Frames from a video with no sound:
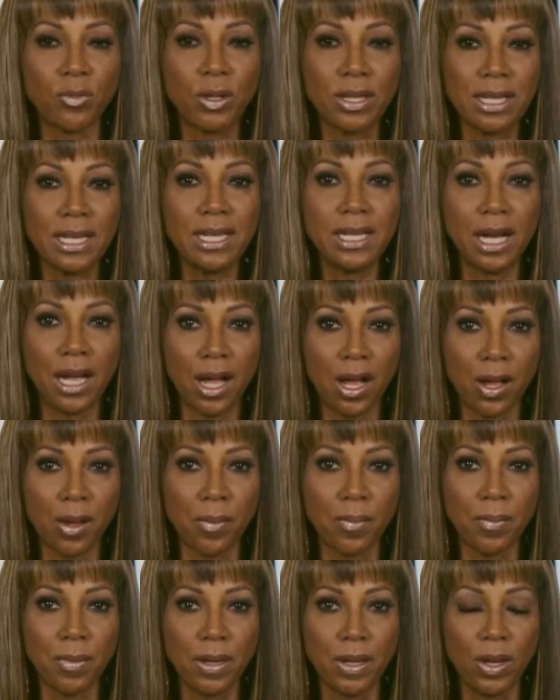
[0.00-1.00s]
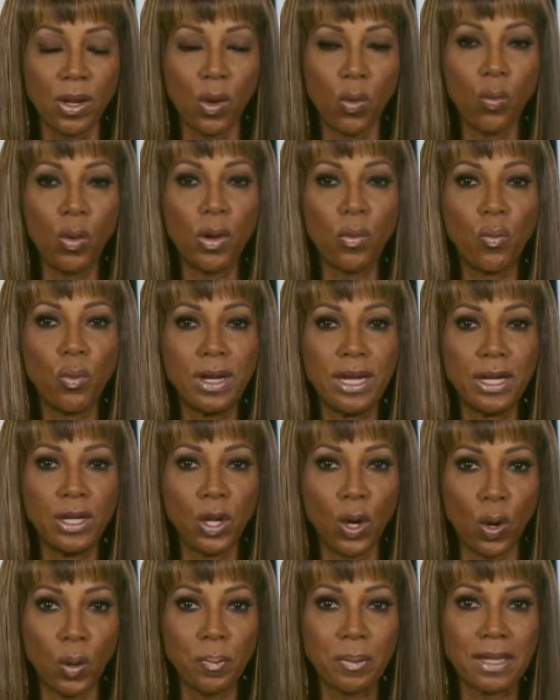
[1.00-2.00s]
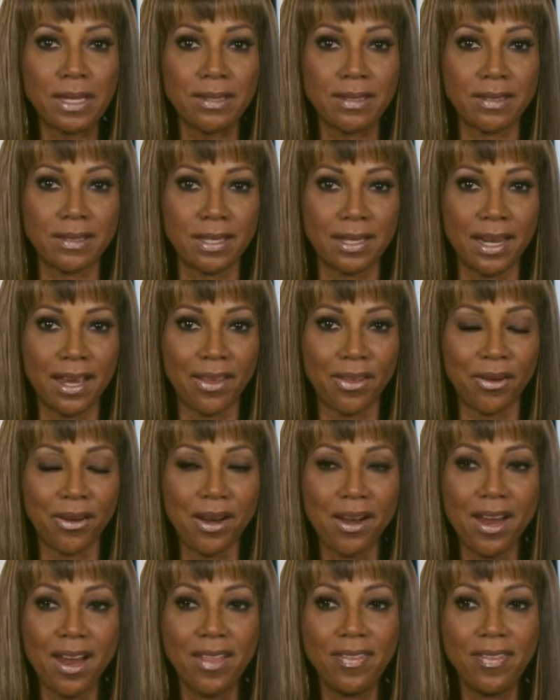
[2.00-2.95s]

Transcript: really come when we go places together.